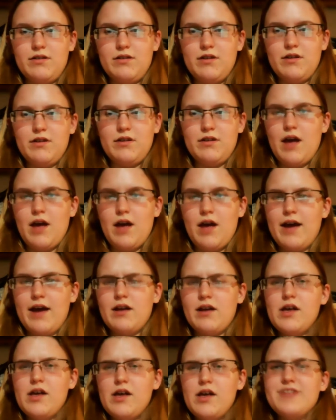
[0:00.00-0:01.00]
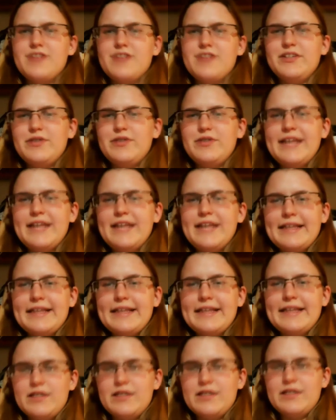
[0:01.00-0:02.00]
And did you say that this
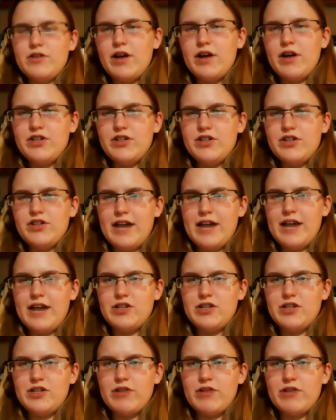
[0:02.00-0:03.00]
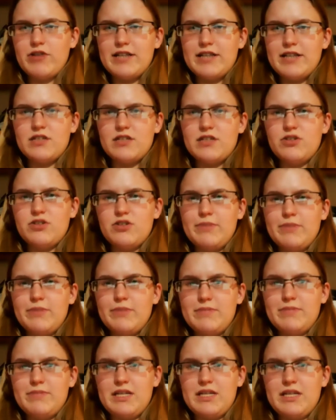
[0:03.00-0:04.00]
neurologist had Tourette syndrome
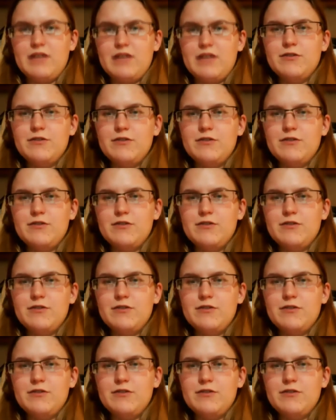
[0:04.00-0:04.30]
himself?